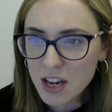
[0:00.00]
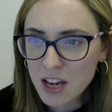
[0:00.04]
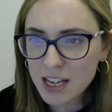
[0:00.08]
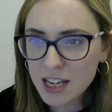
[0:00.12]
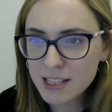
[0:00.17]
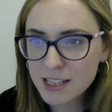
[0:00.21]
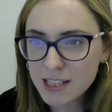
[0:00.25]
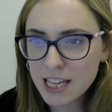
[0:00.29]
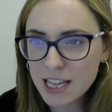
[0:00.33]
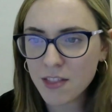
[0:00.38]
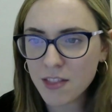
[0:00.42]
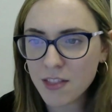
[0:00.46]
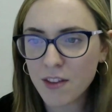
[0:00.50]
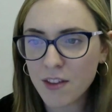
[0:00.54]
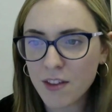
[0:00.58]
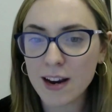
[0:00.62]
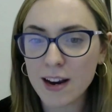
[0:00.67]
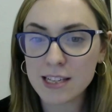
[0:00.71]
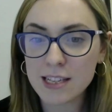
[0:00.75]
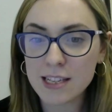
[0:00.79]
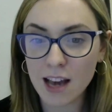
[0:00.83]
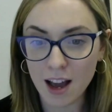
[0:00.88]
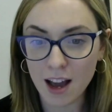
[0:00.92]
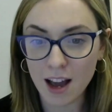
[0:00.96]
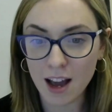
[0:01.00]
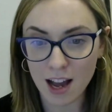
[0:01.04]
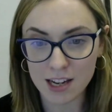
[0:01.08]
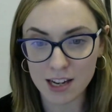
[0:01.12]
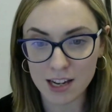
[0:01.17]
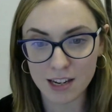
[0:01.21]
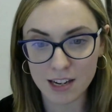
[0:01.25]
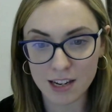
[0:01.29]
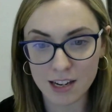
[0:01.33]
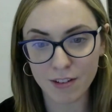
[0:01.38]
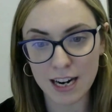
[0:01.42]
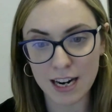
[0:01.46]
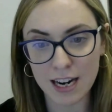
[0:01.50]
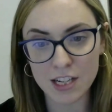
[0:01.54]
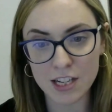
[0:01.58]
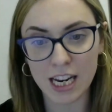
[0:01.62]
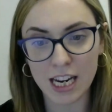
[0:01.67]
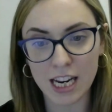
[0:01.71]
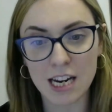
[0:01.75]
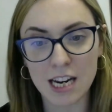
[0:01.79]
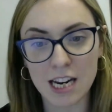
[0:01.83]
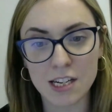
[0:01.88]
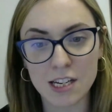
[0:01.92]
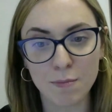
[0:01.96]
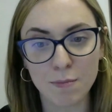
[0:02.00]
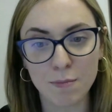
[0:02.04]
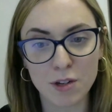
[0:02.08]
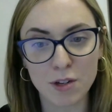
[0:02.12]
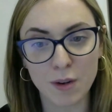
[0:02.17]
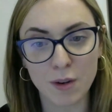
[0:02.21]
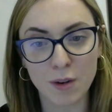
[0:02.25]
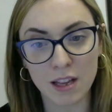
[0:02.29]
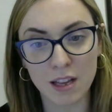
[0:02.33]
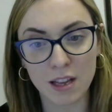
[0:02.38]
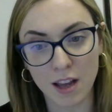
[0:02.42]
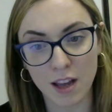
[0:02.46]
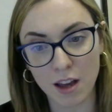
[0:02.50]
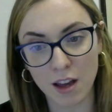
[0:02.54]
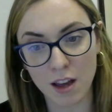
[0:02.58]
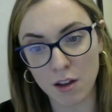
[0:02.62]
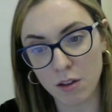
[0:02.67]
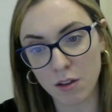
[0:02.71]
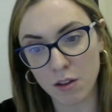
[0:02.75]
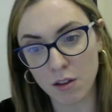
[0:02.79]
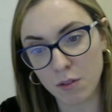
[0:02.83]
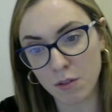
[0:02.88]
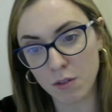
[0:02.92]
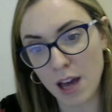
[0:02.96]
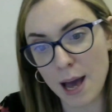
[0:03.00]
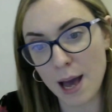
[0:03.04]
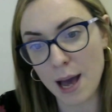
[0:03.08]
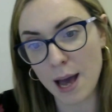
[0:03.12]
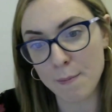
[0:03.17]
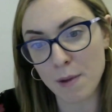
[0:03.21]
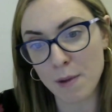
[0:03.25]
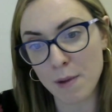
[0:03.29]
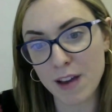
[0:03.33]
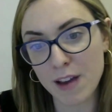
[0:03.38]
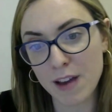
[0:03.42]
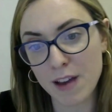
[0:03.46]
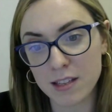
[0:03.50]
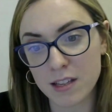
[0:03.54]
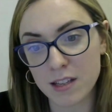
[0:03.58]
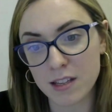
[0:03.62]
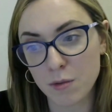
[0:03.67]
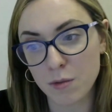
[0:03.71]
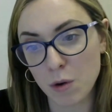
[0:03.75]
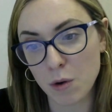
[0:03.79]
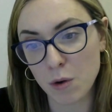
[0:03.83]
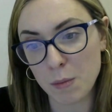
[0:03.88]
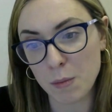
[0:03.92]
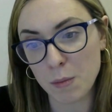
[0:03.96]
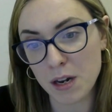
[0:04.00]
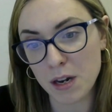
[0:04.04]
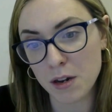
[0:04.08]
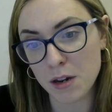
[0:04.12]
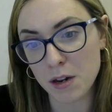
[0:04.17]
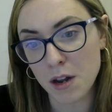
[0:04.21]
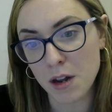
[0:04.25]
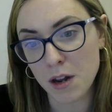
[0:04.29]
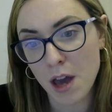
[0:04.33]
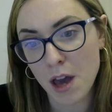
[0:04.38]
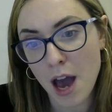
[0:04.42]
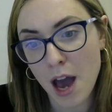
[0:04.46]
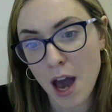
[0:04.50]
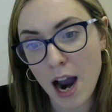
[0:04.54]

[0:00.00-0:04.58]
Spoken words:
you can see that there is a differentiation between the offences that women